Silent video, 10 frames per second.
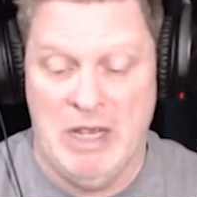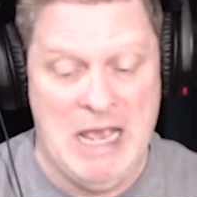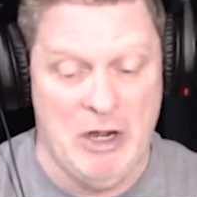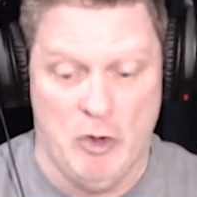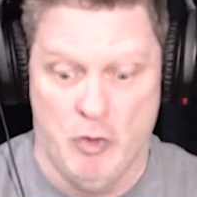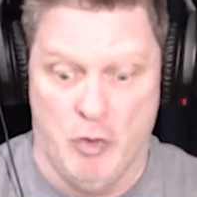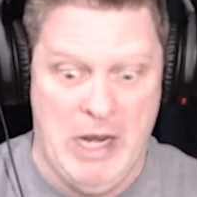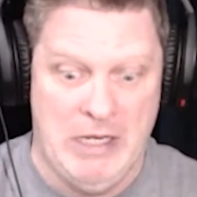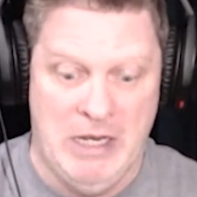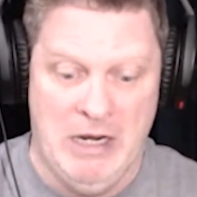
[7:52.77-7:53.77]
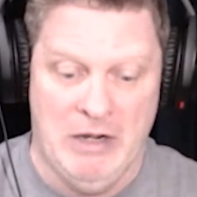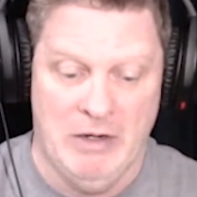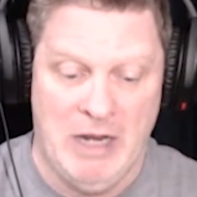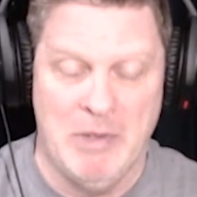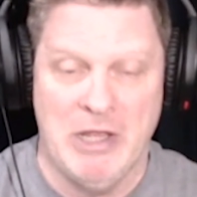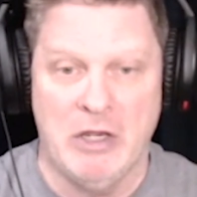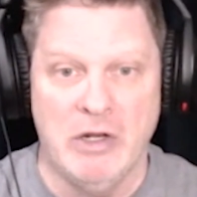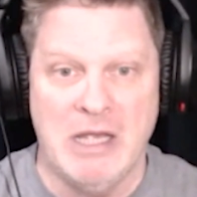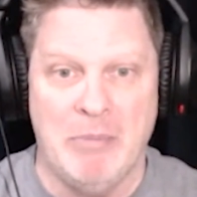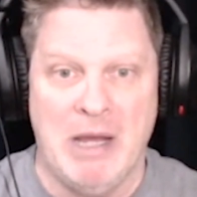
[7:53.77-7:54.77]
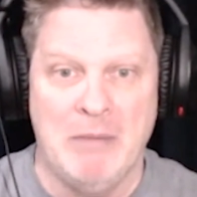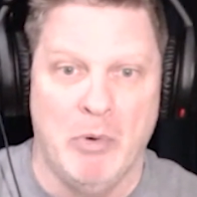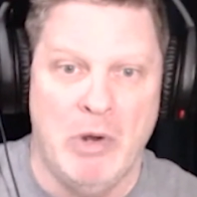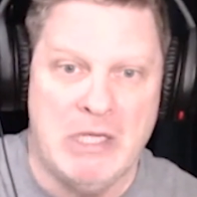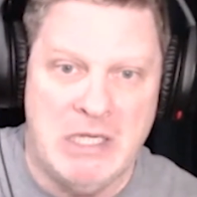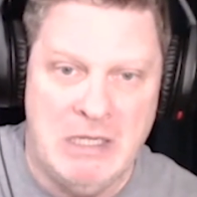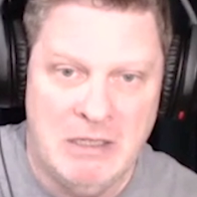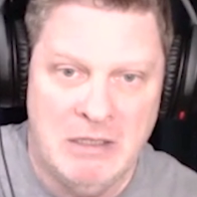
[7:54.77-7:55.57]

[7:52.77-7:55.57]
He had a great year. I mean, they couldn't get by Boise.